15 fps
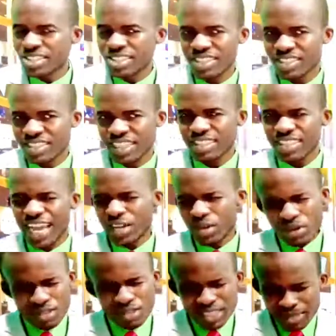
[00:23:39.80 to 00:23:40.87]
Jesus? I
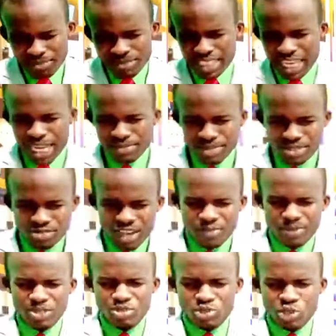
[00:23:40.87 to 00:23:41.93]
know sometimes you have
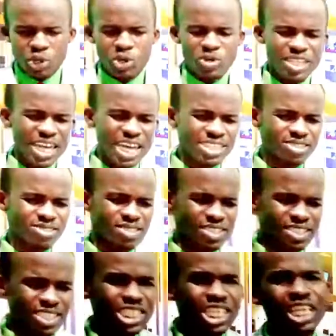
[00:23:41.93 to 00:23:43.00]
been told that, you
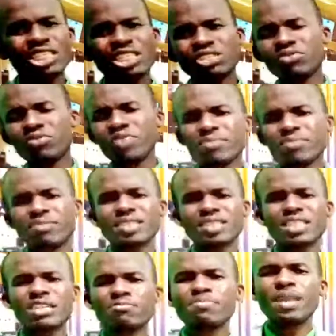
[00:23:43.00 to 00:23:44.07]
see, we
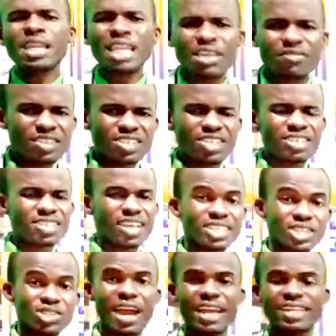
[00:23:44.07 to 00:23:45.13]
Muslims believe in Jesus
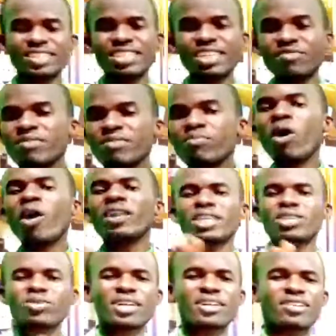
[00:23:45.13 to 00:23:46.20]
Christ even more than
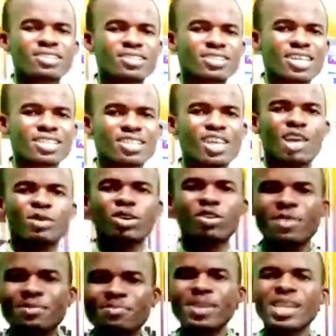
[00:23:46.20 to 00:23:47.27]
you Christians because
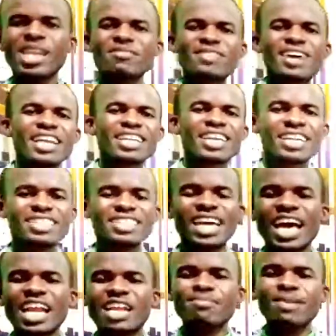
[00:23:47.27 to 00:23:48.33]
we believe that He's the
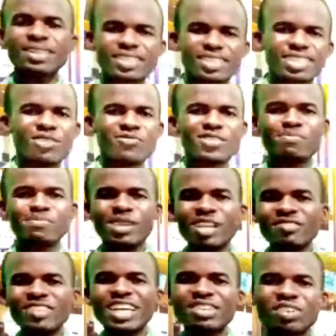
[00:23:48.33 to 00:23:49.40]
Almasi. We believe
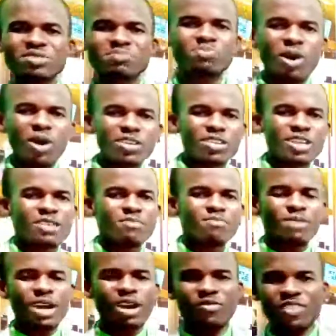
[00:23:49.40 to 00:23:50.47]
that He was born
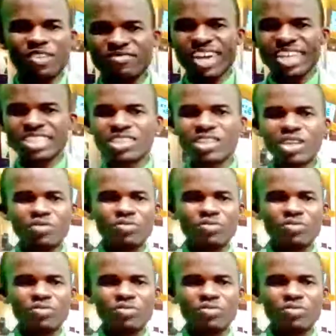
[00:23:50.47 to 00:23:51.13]
uh, of a virgin.